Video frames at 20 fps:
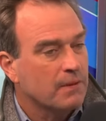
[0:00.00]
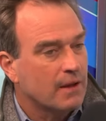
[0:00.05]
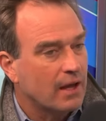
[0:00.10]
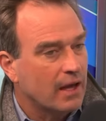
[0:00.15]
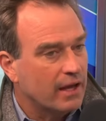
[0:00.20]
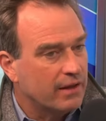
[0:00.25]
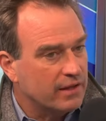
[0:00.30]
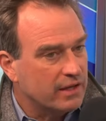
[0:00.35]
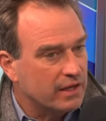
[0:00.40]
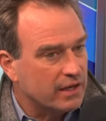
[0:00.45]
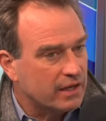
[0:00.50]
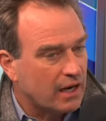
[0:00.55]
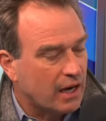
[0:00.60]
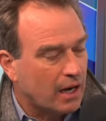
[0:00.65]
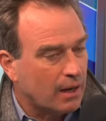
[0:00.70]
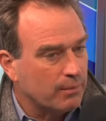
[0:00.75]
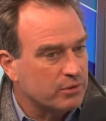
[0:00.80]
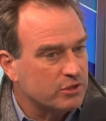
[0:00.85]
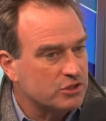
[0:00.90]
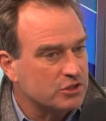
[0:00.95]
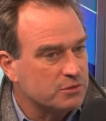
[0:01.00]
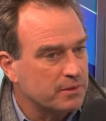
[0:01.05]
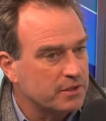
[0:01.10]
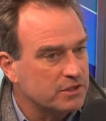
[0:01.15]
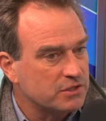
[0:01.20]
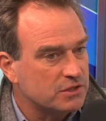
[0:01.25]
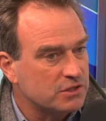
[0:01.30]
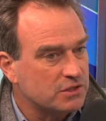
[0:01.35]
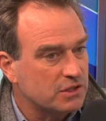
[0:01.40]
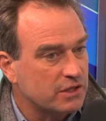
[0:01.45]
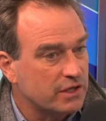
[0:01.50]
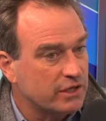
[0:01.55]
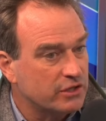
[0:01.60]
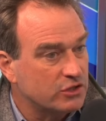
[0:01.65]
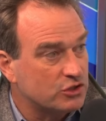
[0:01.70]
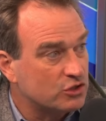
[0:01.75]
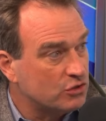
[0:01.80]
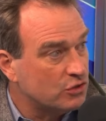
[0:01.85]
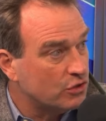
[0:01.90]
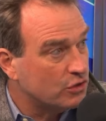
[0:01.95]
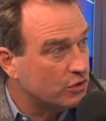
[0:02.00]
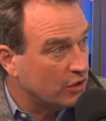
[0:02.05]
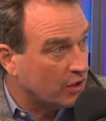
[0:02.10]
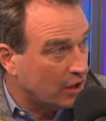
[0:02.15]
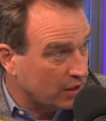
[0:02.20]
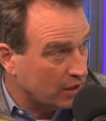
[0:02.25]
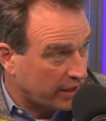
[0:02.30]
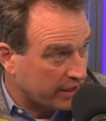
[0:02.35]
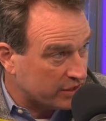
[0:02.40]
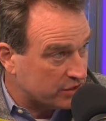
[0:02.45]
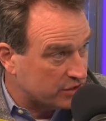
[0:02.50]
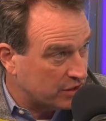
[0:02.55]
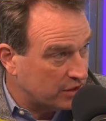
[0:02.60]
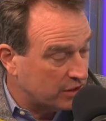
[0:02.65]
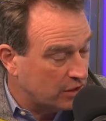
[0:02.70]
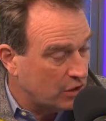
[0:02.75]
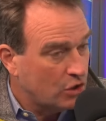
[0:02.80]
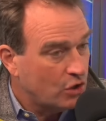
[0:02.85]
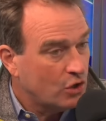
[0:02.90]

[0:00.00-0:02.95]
and the accomplishments in the election